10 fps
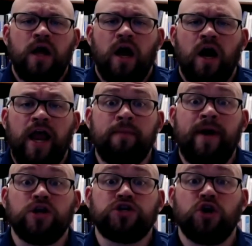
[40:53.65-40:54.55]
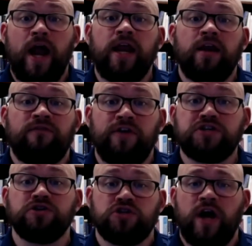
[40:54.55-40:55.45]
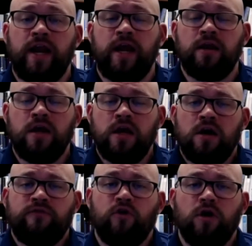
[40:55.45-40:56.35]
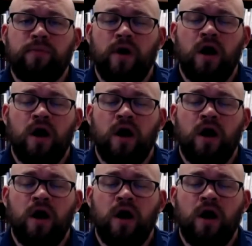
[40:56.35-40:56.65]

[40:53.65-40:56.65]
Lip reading: and better training, official training for